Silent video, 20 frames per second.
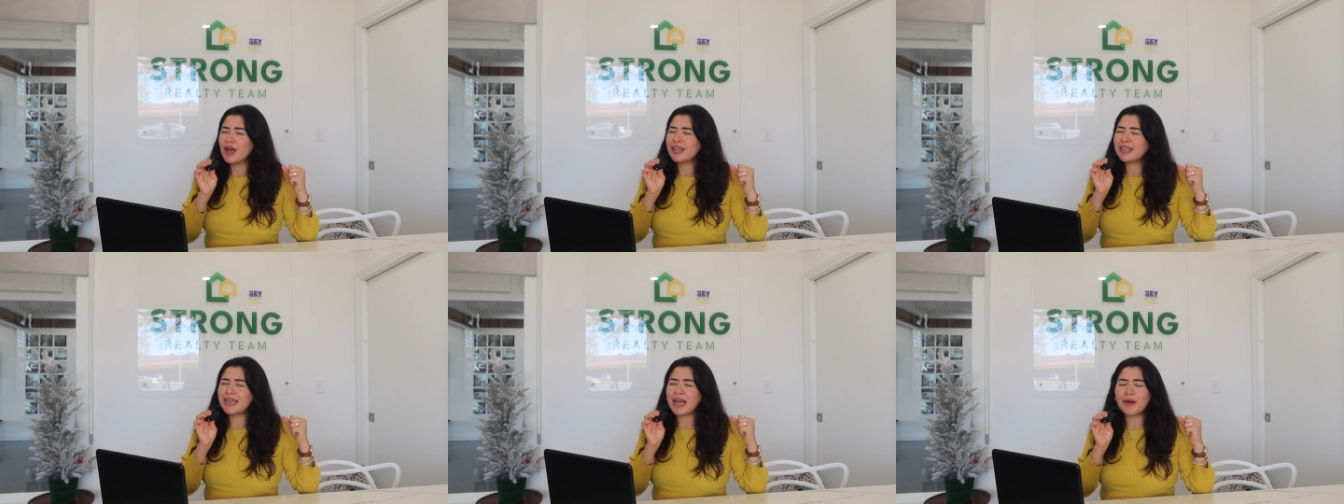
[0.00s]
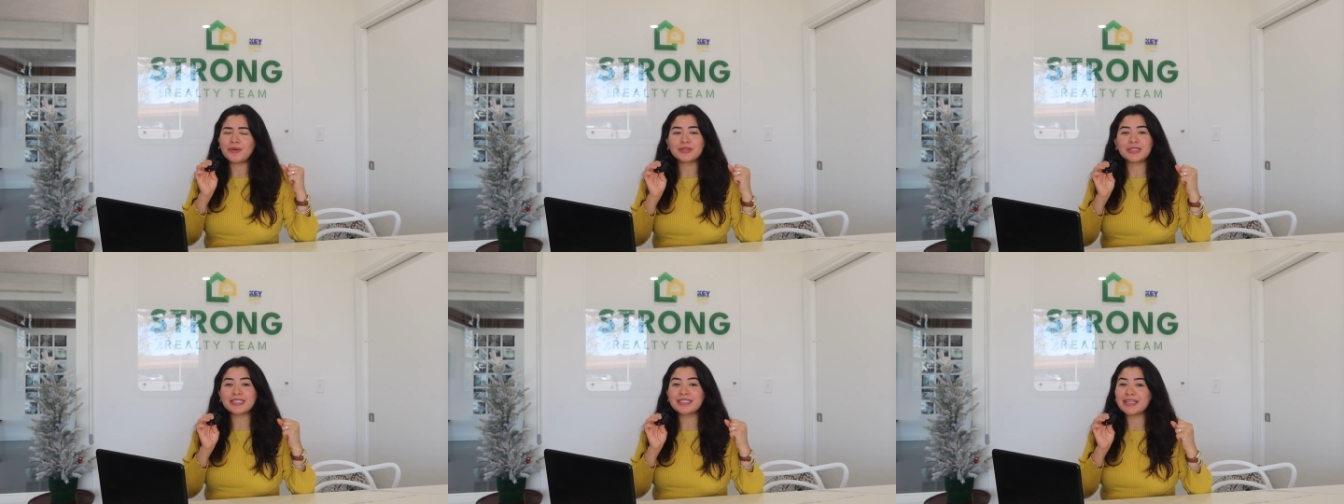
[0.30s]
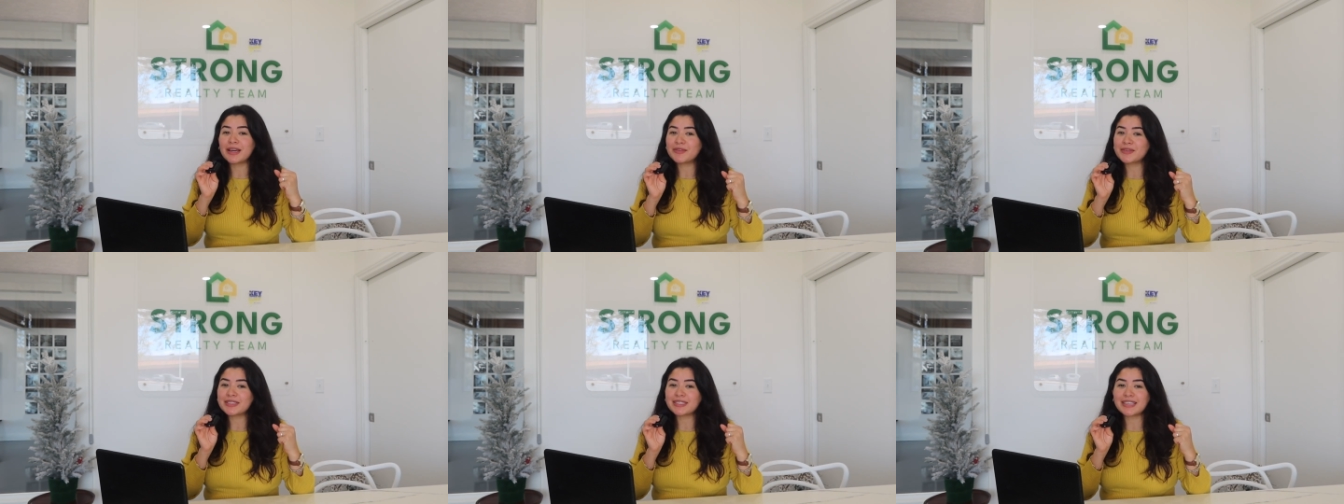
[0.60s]
counting
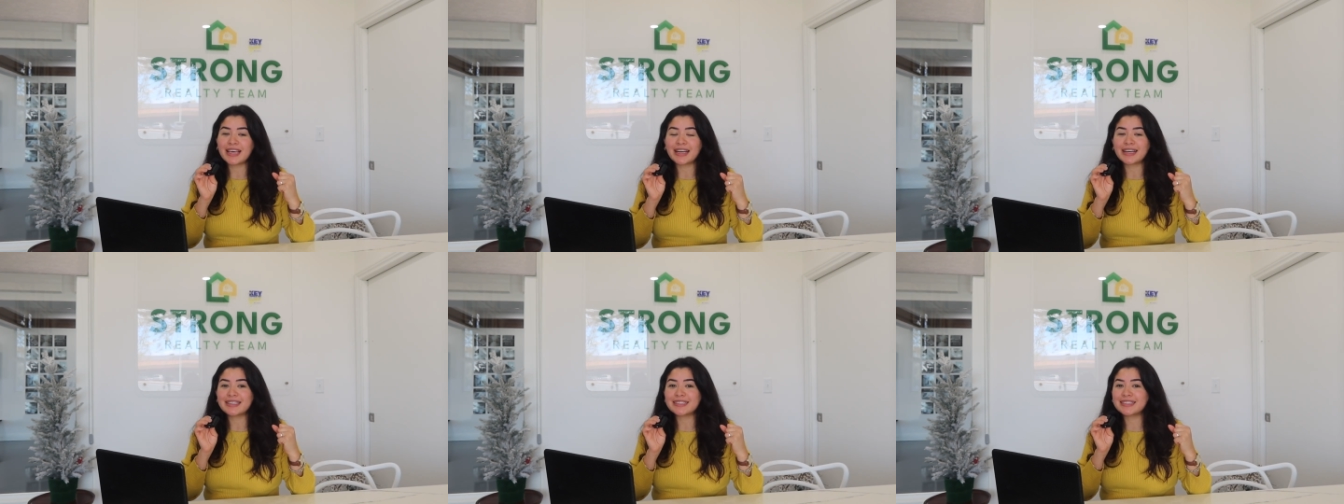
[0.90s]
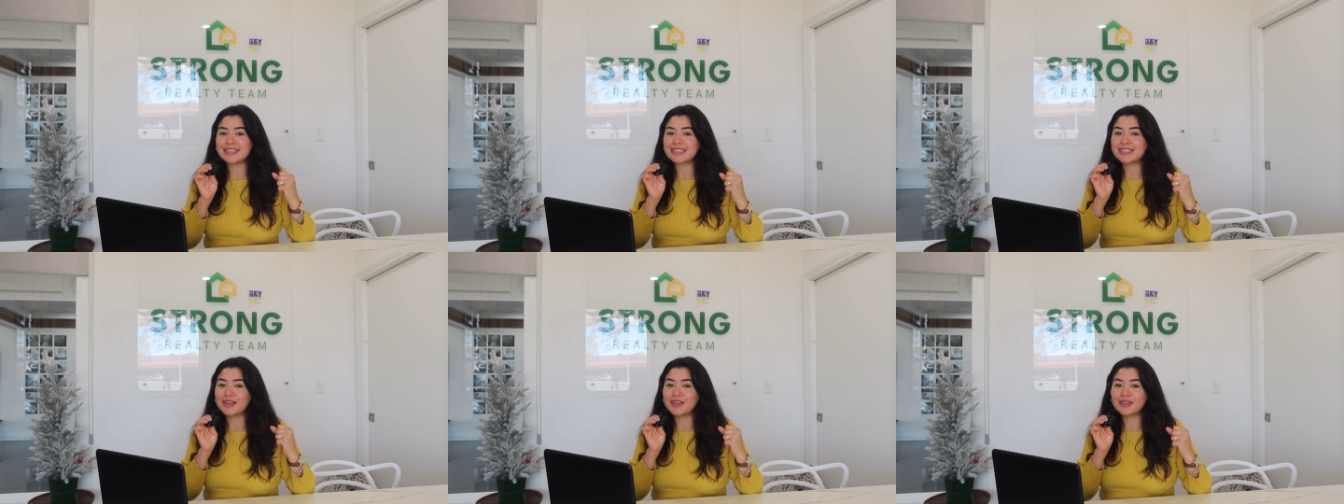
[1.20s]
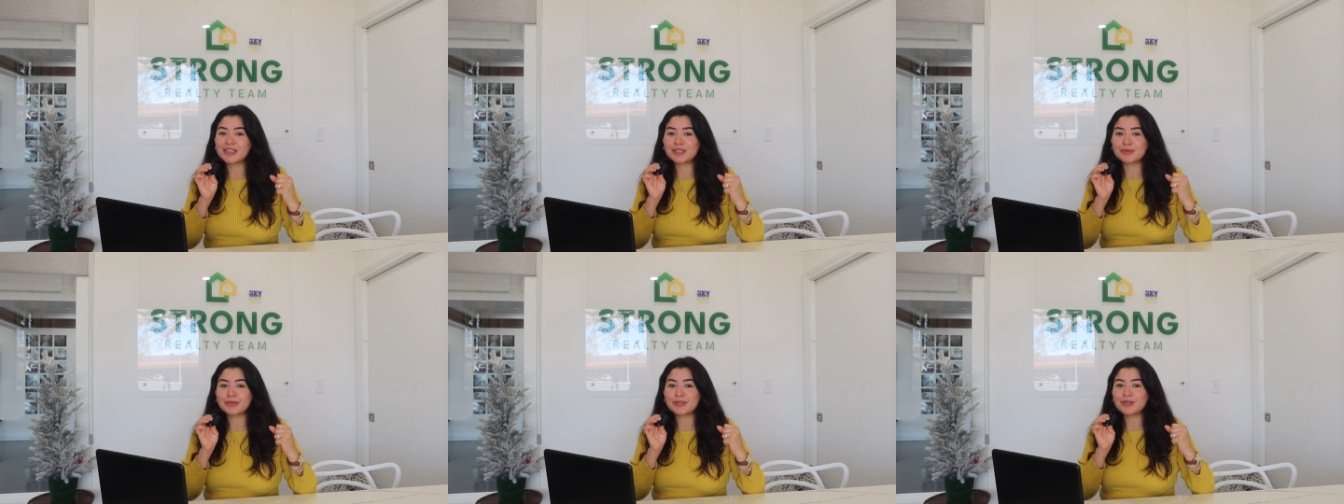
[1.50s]
down the seconds until
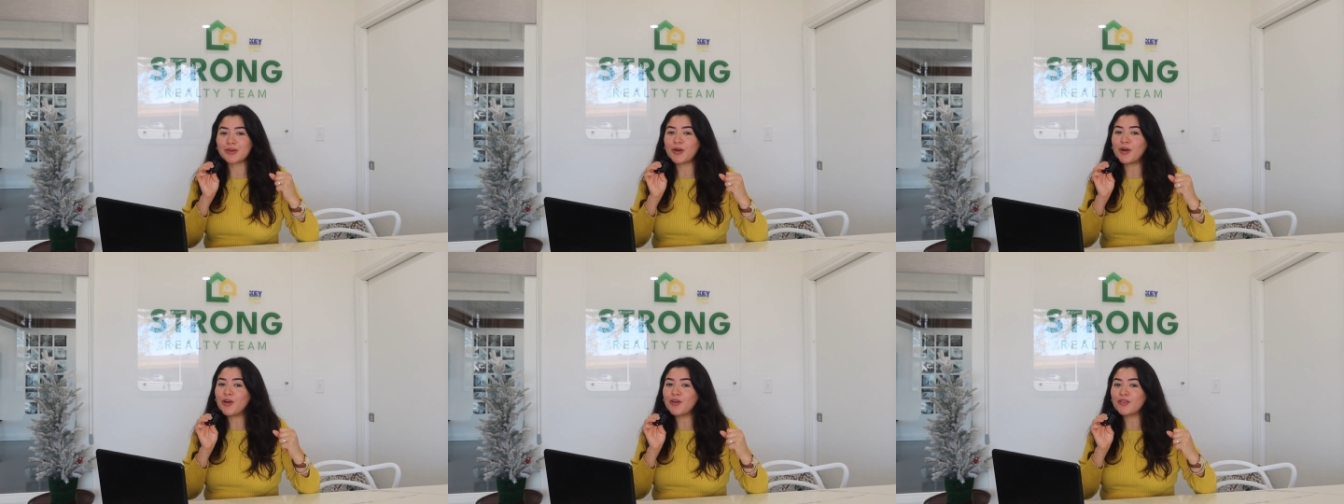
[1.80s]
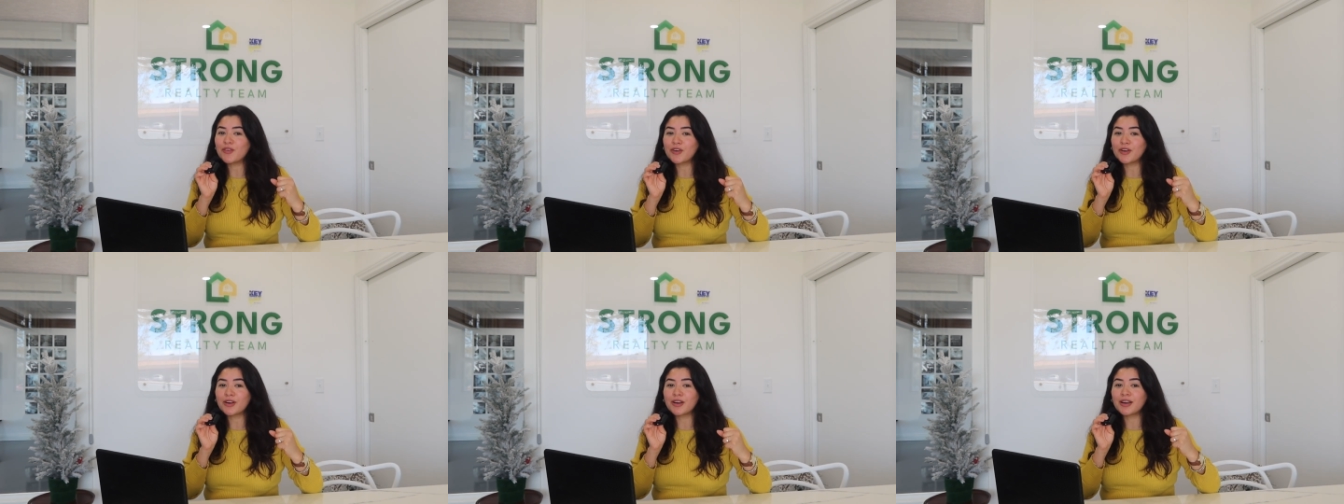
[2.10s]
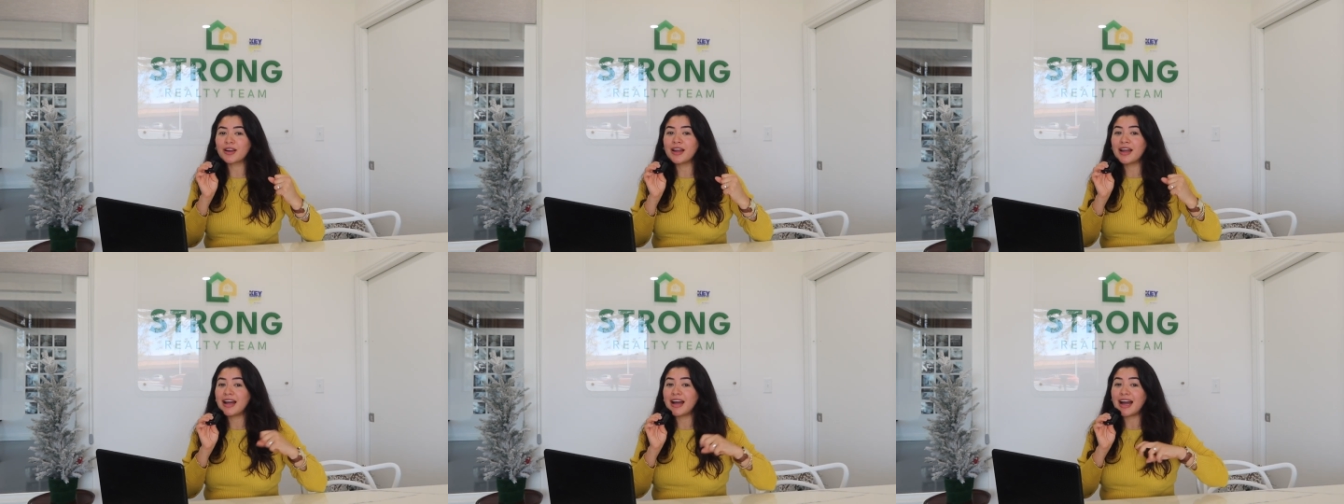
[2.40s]
this was
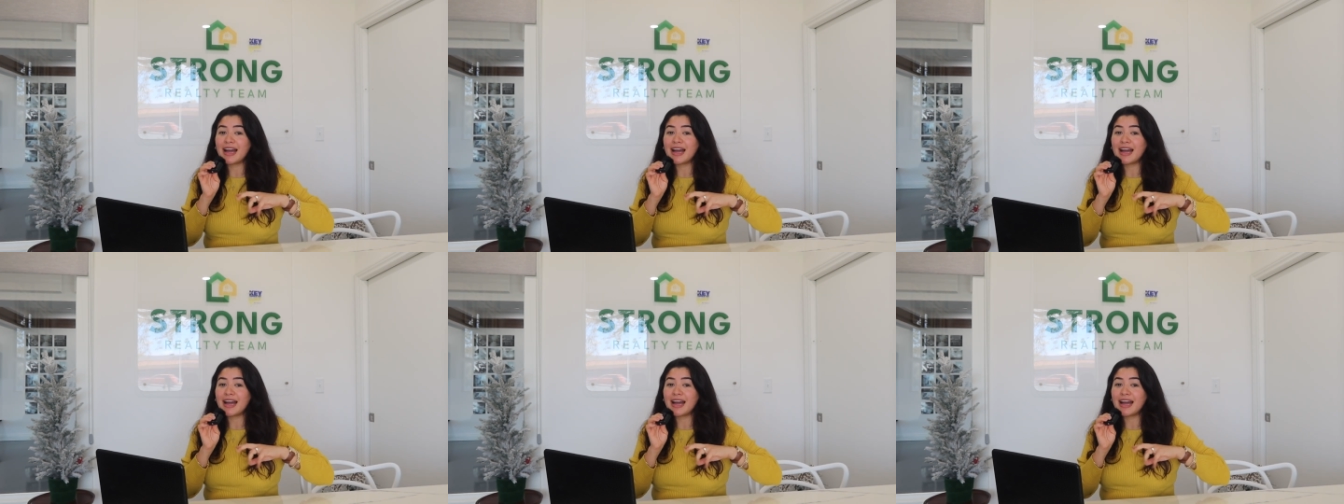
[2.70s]
over.